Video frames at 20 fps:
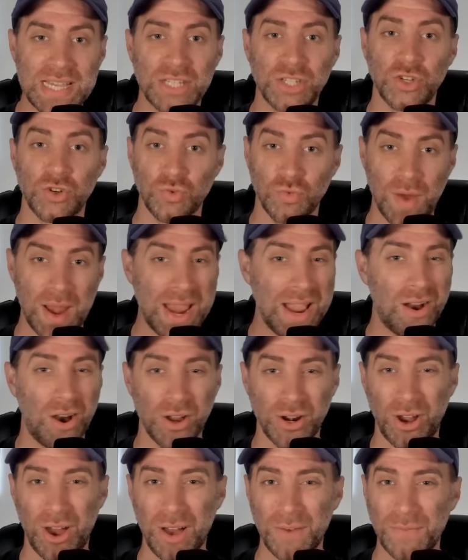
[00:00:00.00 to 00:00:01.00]
is great
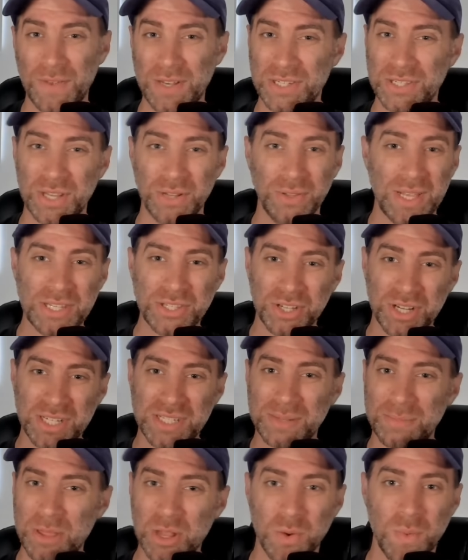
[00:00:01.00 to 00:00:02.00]
on offense, though, let's look at
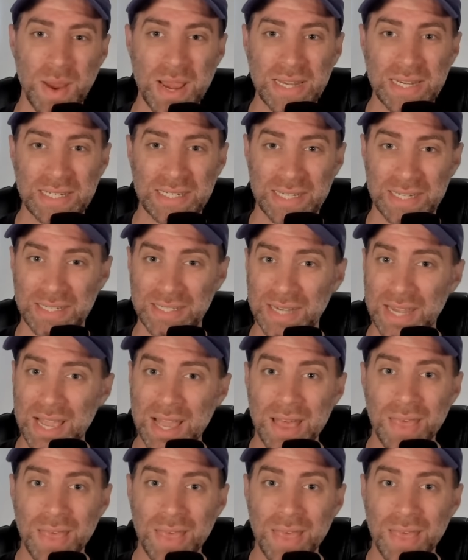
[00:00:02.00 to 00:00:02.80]
some of their weaknesses.